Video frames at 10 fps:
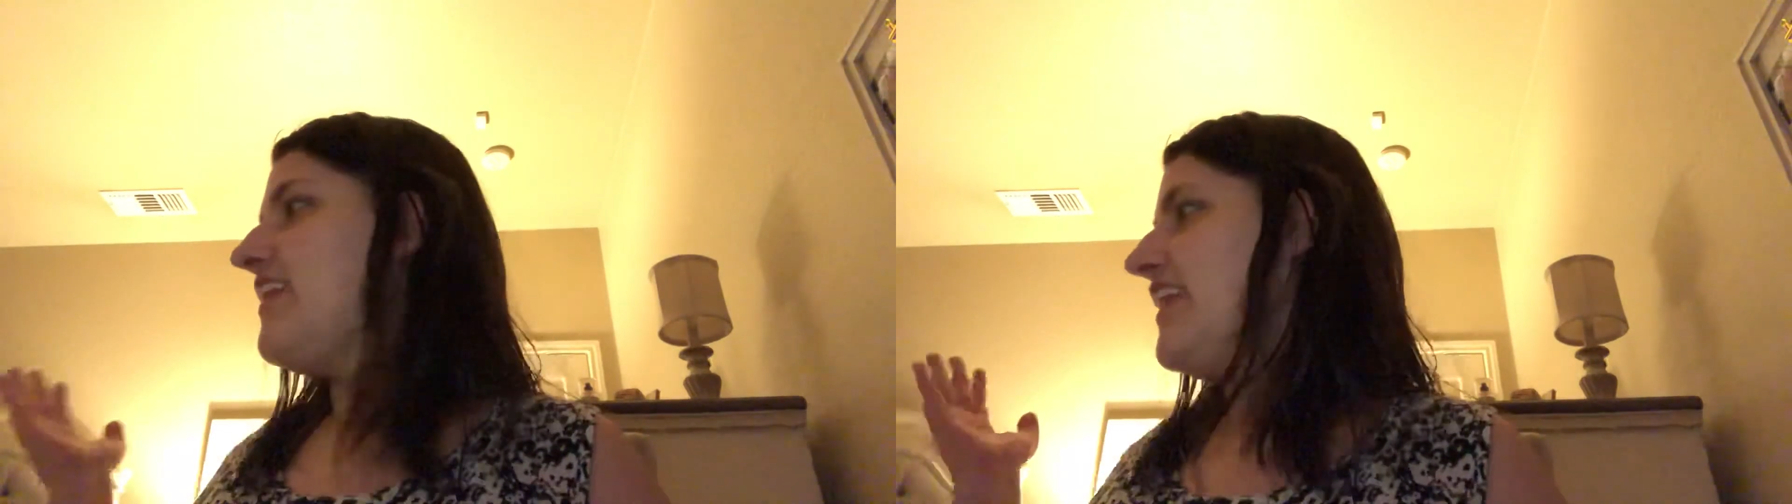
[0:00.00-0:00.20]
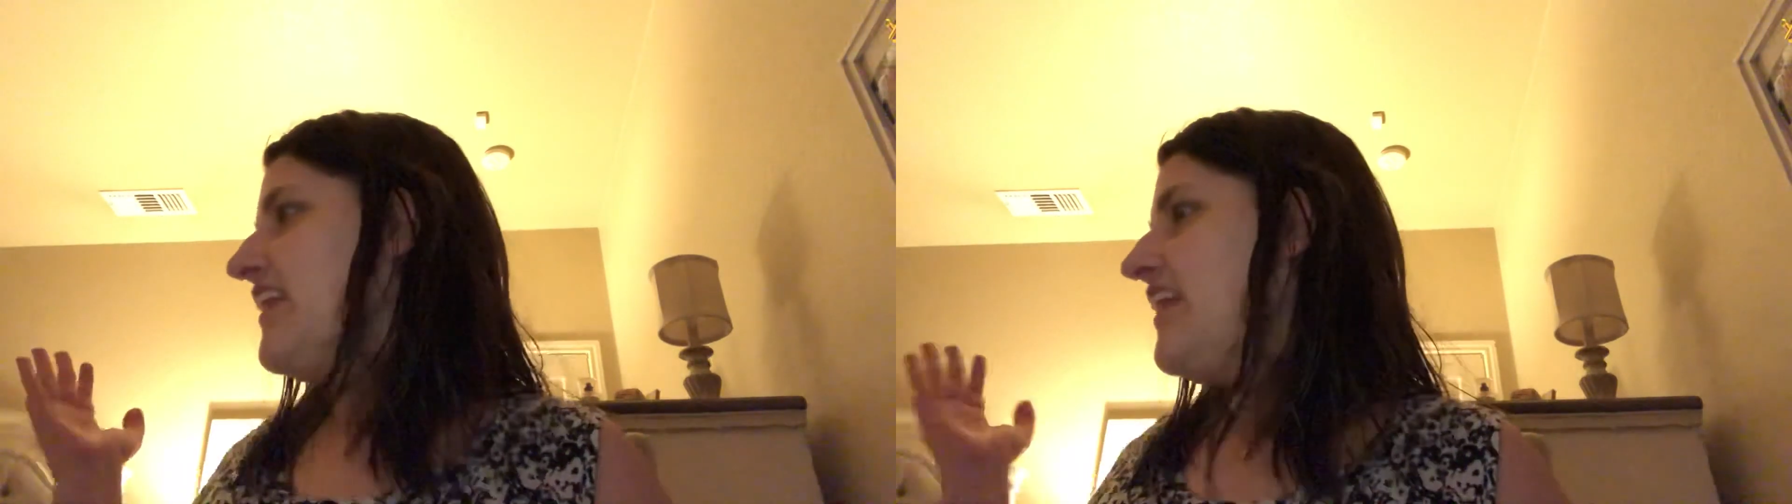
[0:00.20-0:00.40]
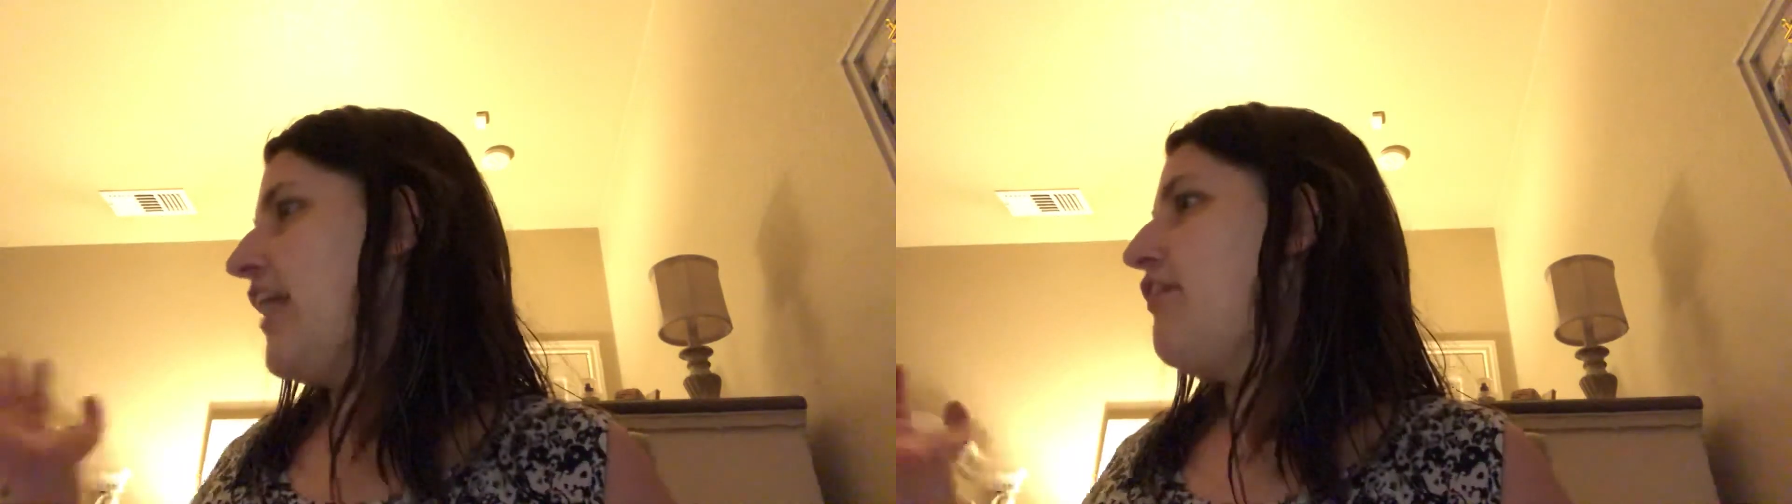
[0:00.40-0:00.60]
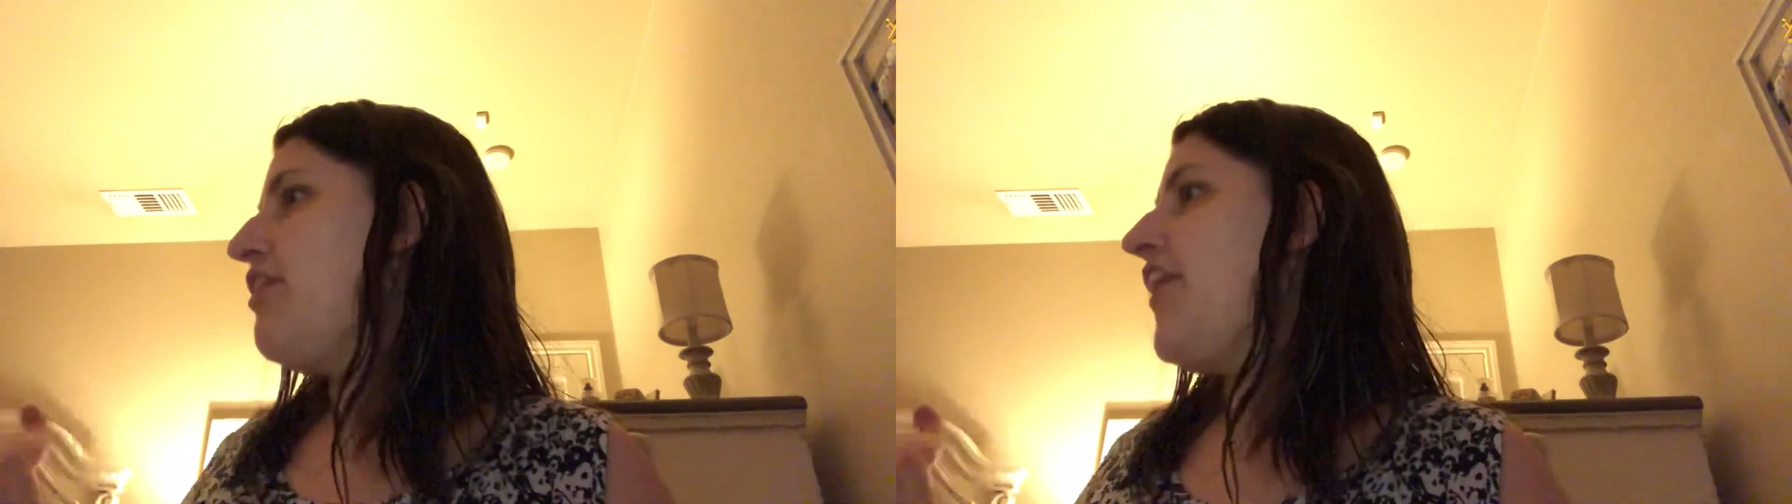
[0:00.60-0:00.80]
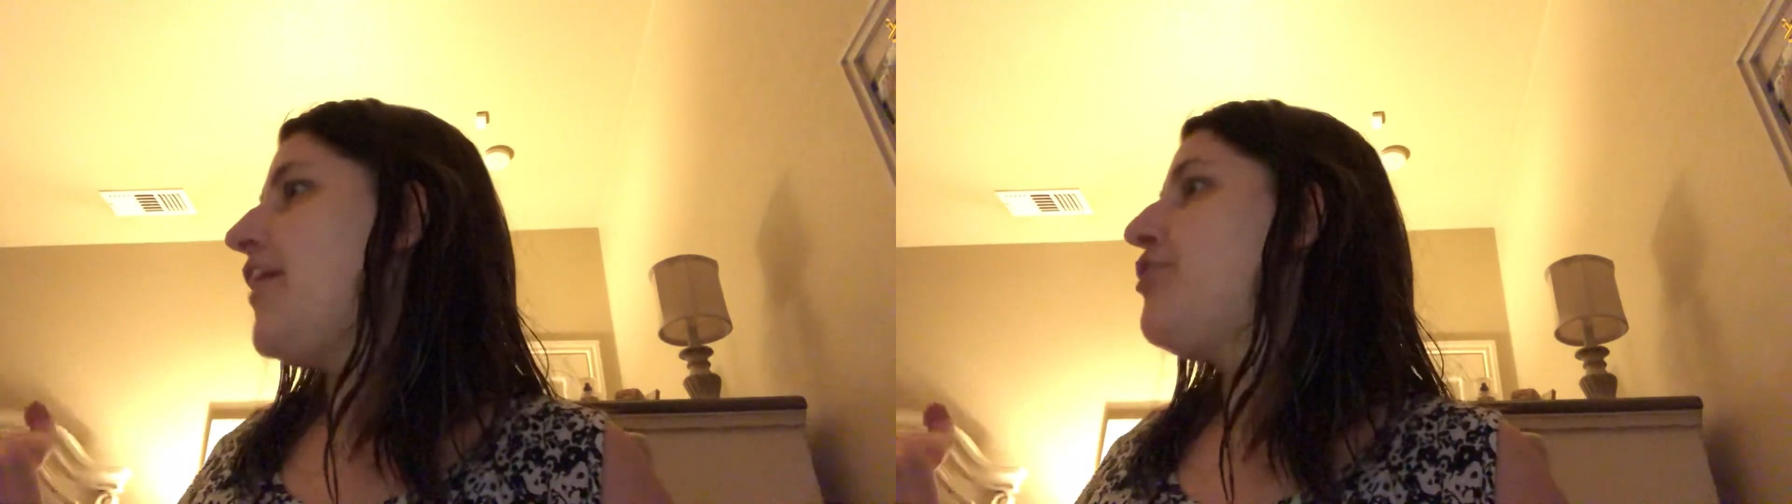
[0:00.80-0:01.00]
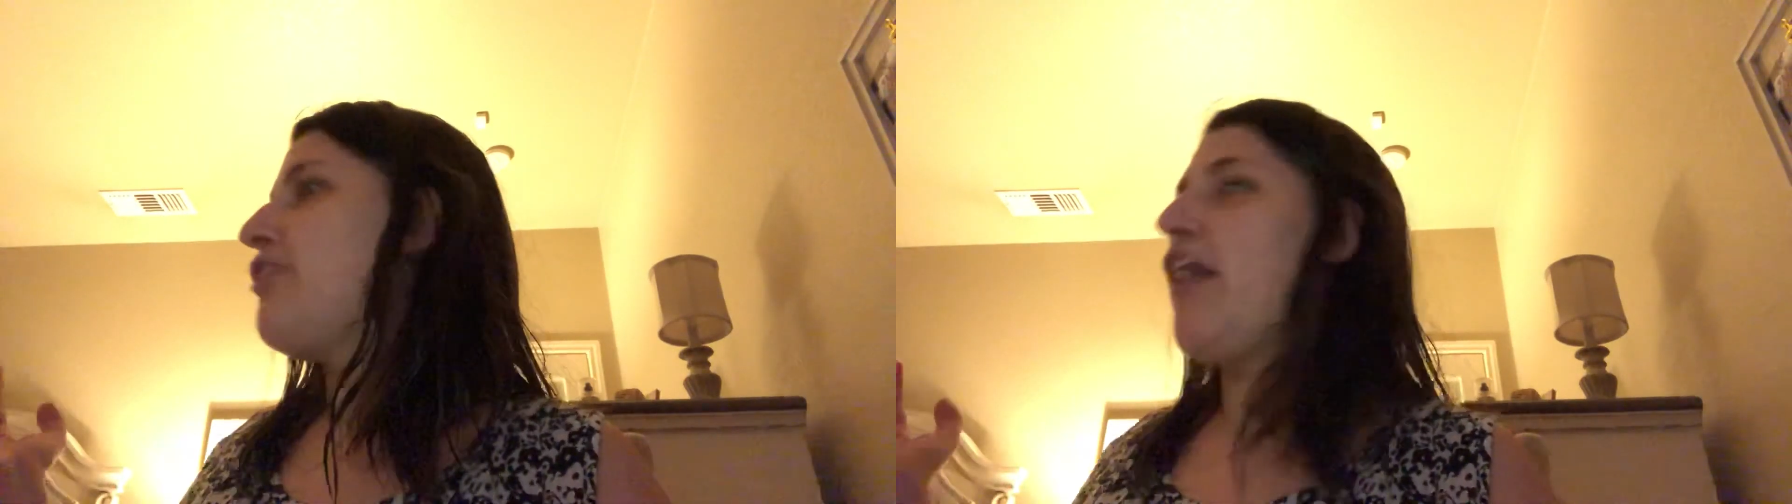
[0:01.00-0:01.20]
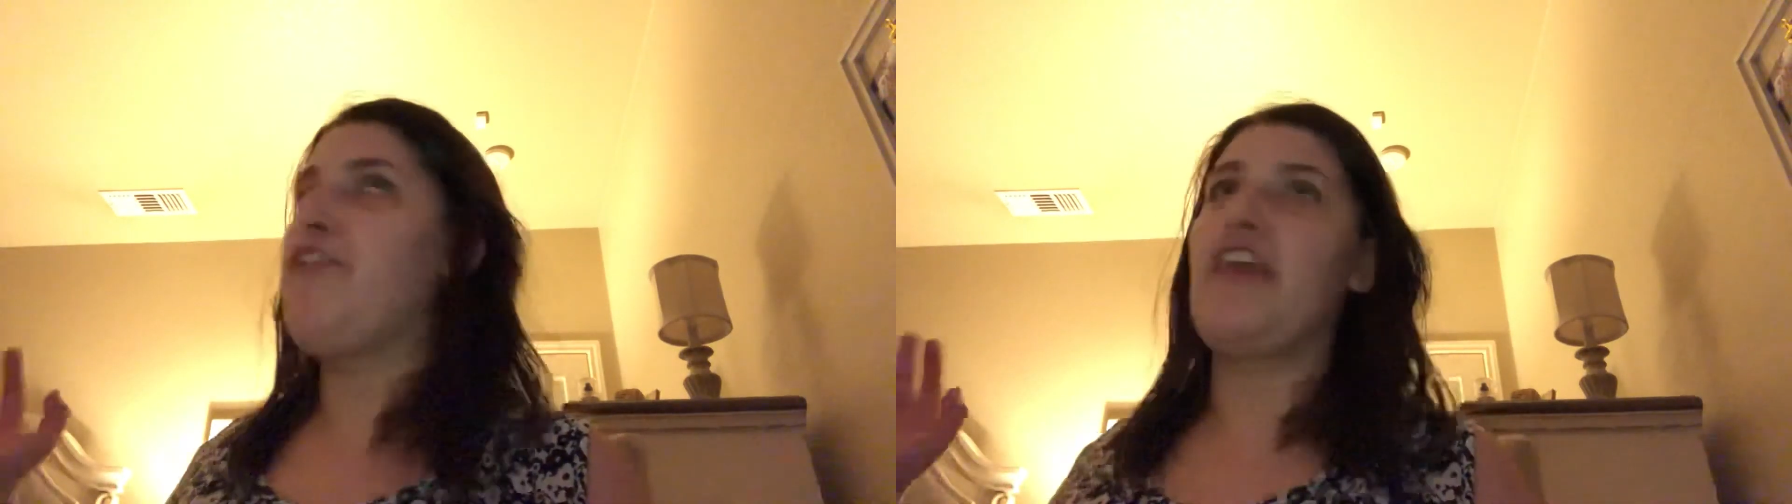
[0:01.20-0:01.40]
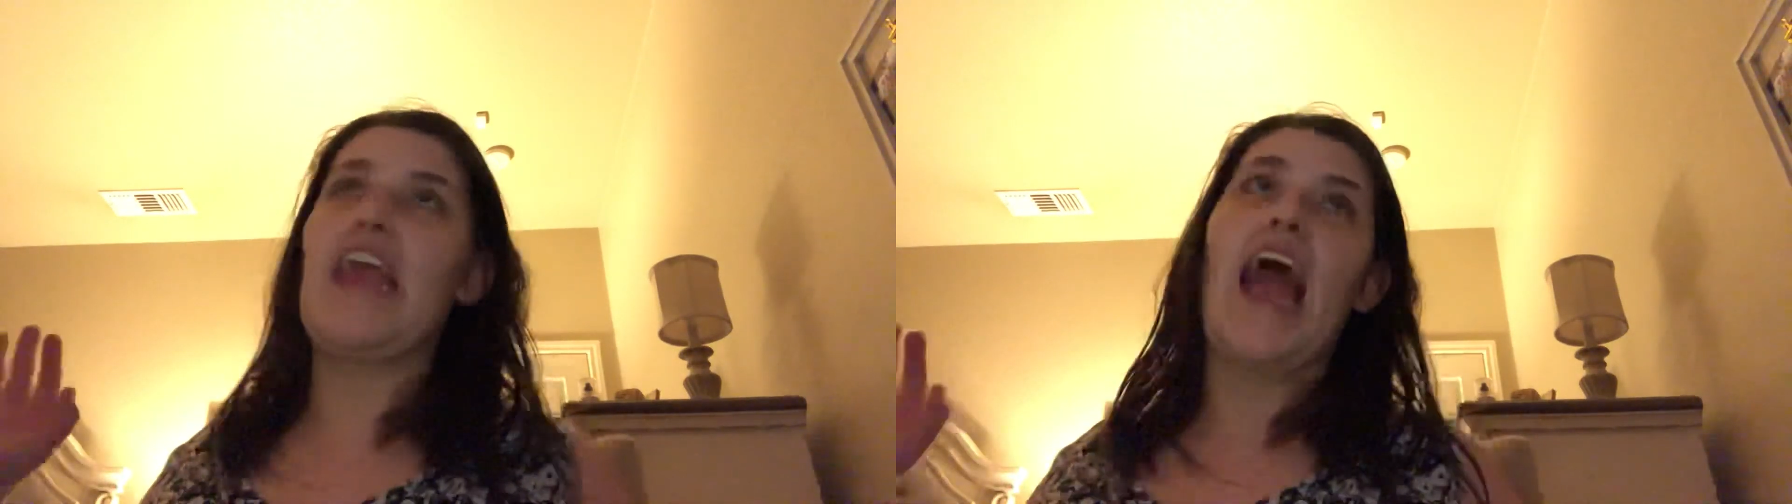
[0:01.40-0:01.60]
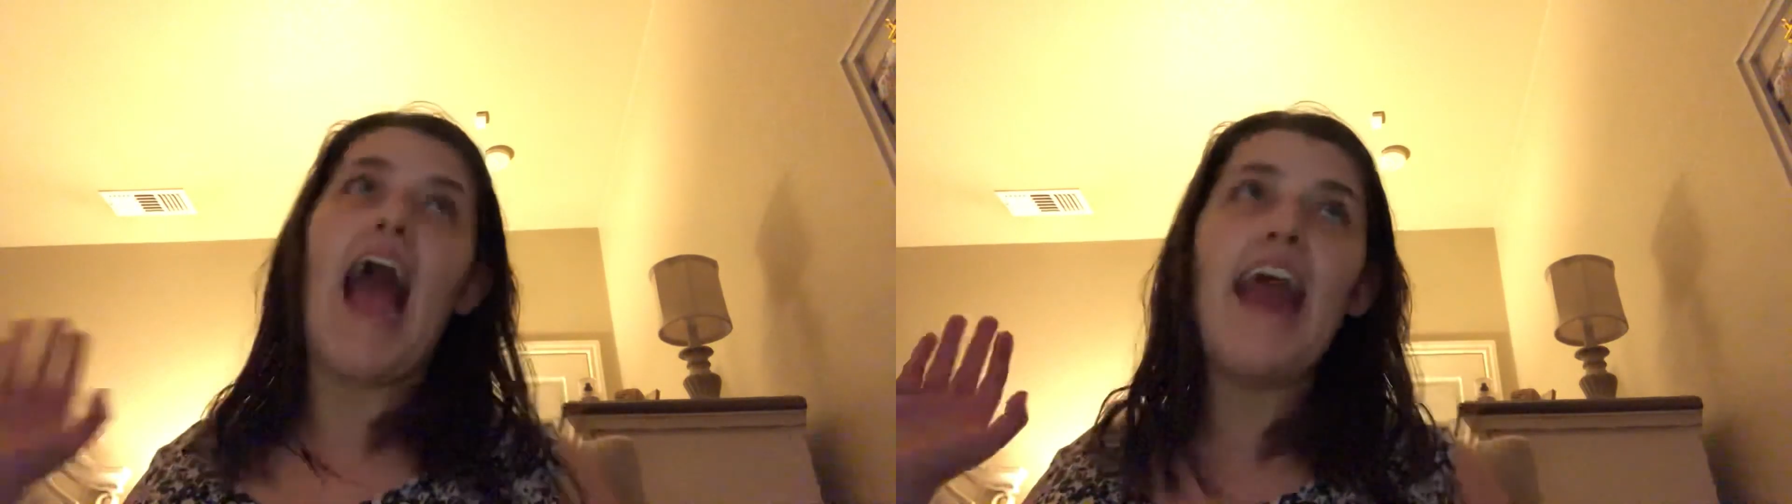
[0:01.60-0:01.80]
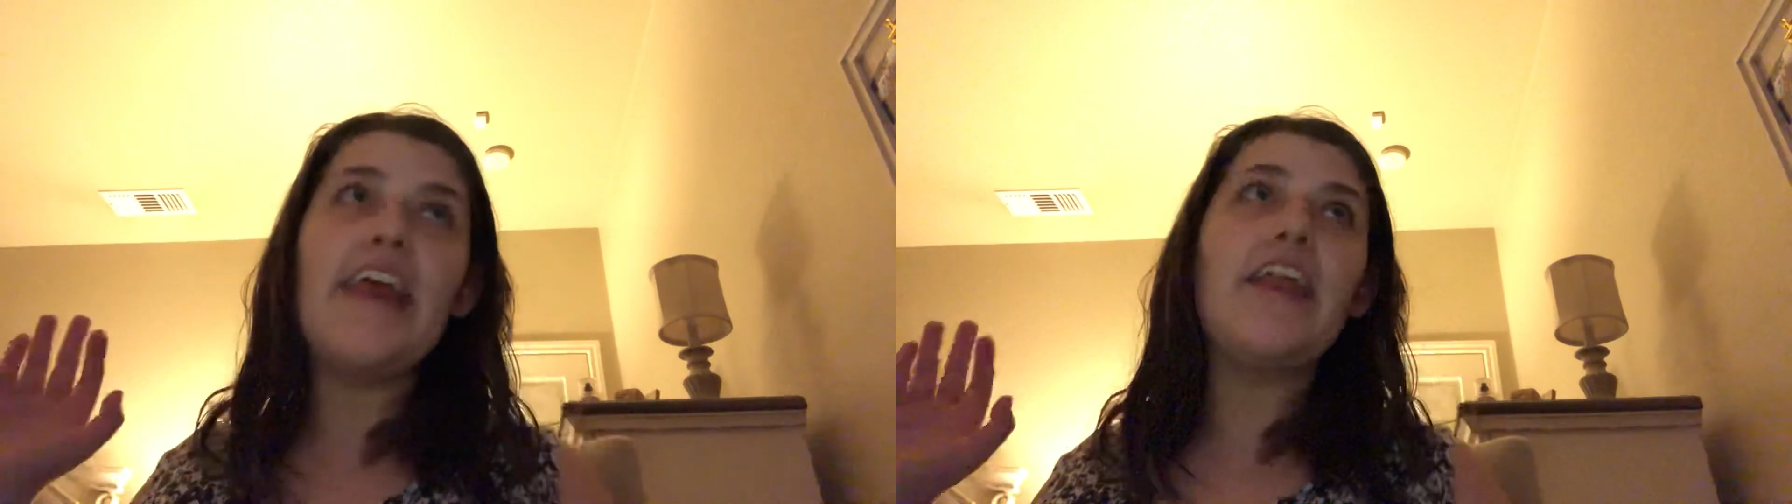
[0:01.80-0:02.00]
None of the things ever get added,